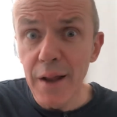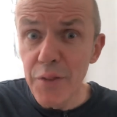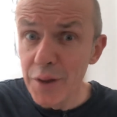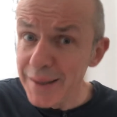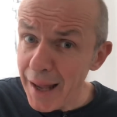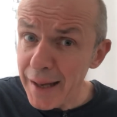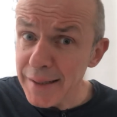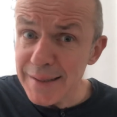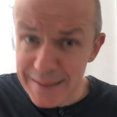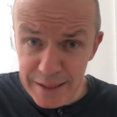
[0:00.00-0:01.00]
the lion
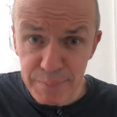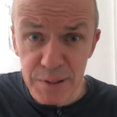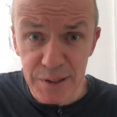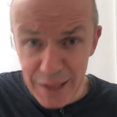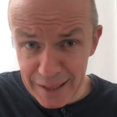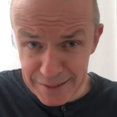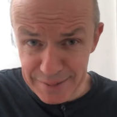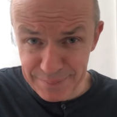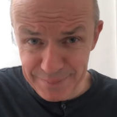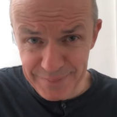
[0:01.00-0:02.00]
sleeps tonight.
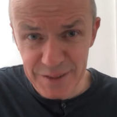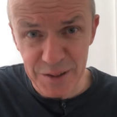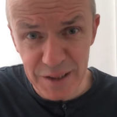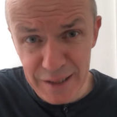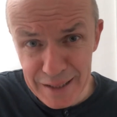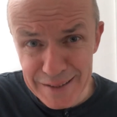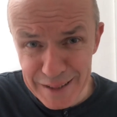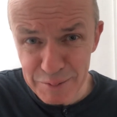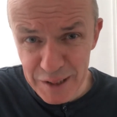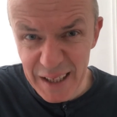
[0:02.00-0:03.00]
So the lion
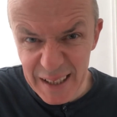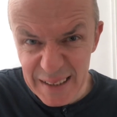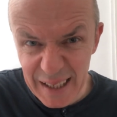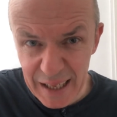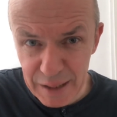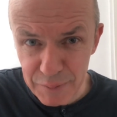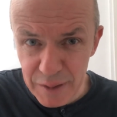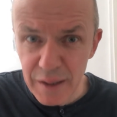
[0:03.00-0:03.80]
sleeps tonight is a kind of